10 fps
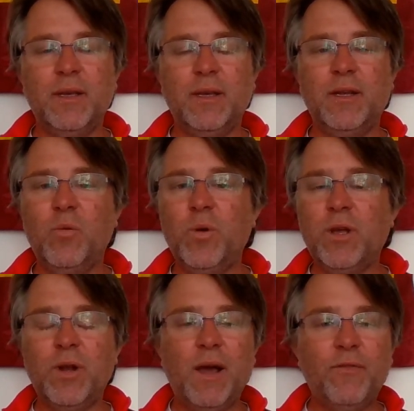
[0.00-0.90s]
You know, we
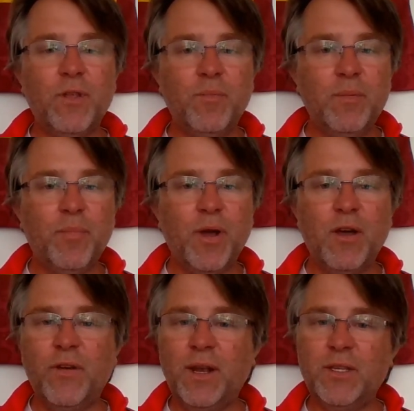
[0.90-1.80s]
don't have to be
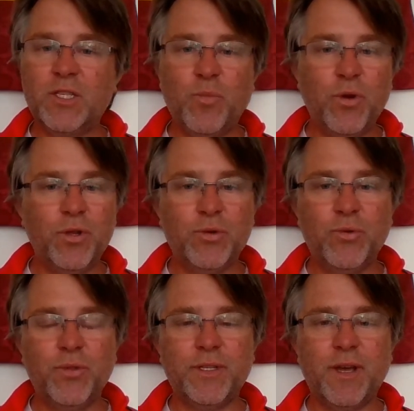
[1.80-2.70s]
perfectly spiritual
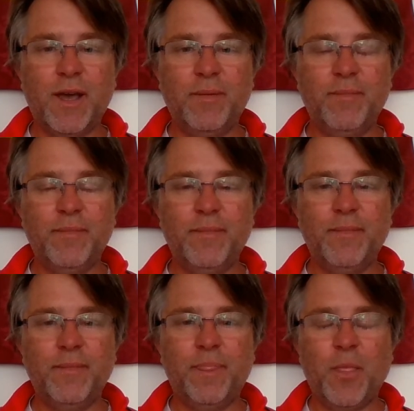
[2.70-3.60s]
all the time.
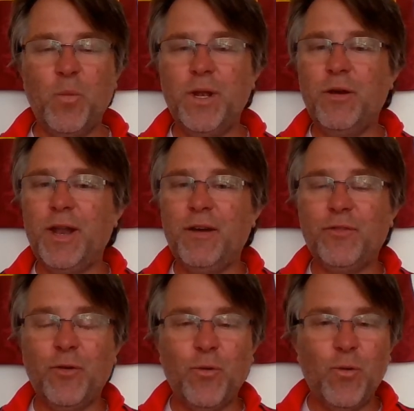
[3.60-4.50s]
We don't have
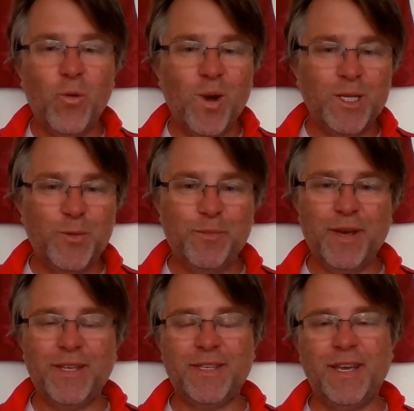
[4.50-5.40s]
to always be
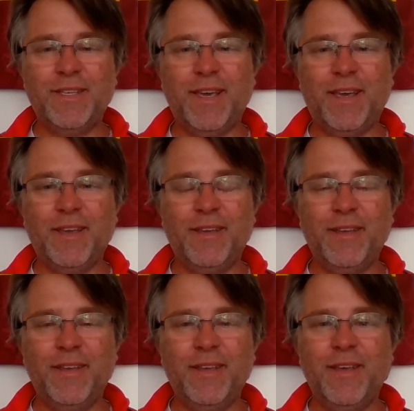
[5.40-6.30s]
meditating.
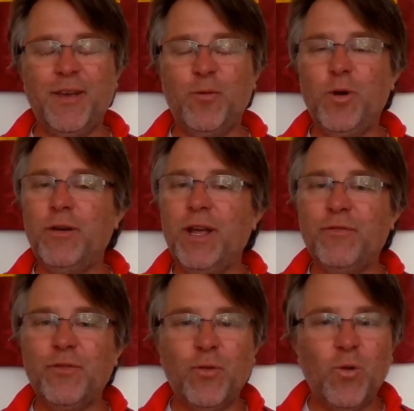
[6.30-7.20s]
We don't
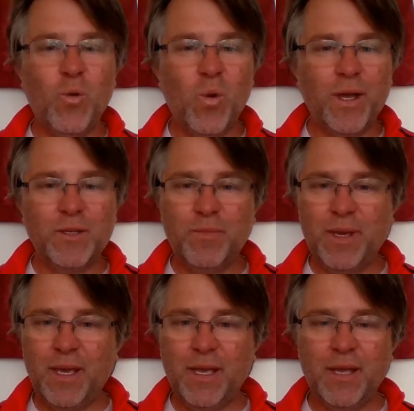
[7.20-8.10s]
have to always
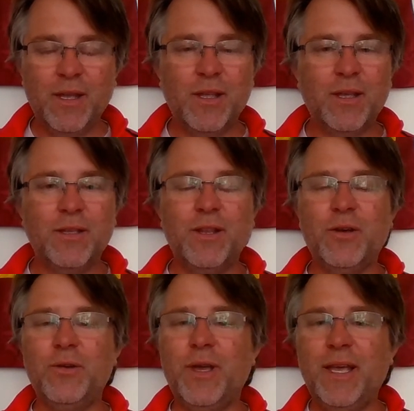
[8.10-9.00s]
be, you
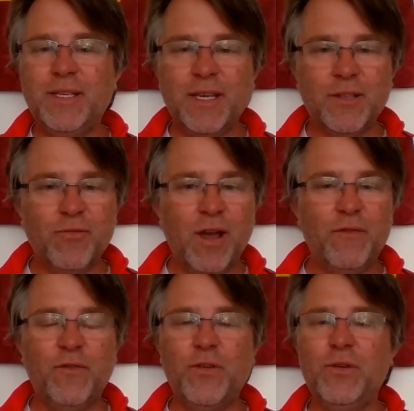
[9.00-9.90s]
know, eating the right
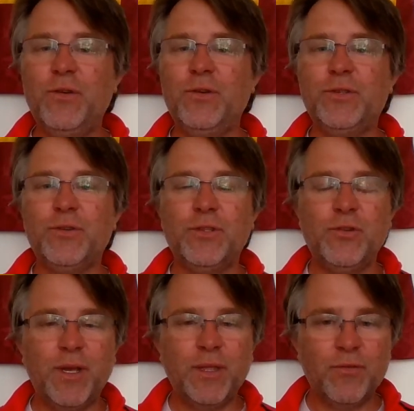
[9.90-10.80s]
foods or
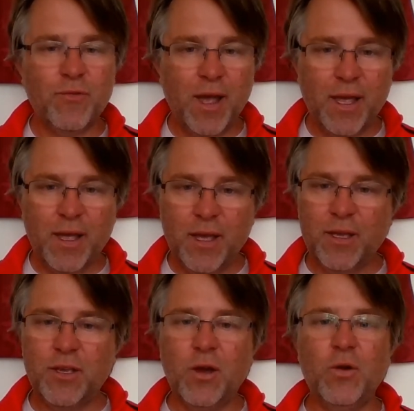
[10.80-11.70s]
doing the right
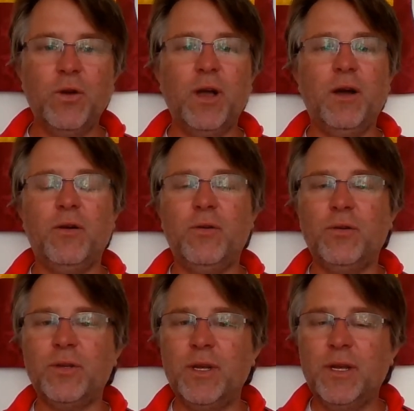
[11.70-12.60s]
yoga
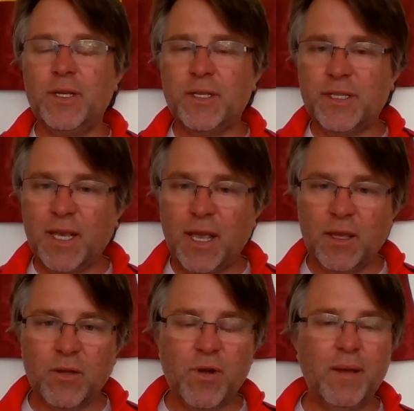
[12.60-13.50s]
or
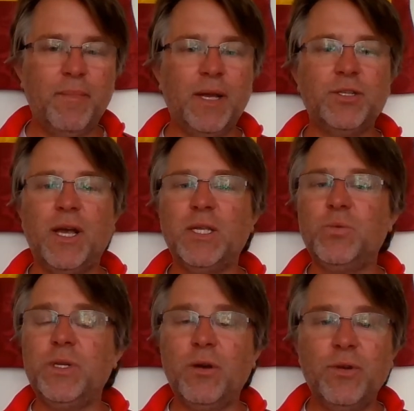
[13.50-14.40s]
singing the right bhajans.
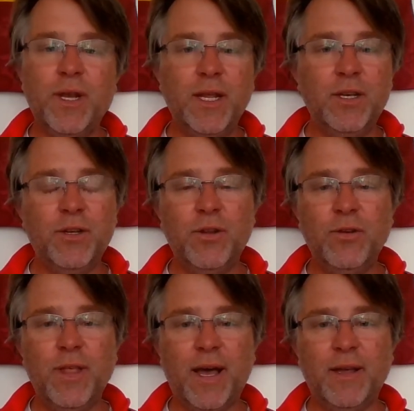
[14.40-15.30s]
We don't need to do
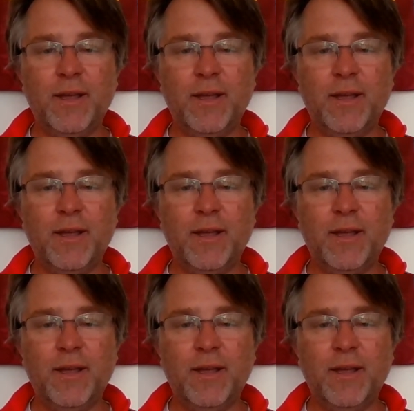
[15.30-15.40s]
that.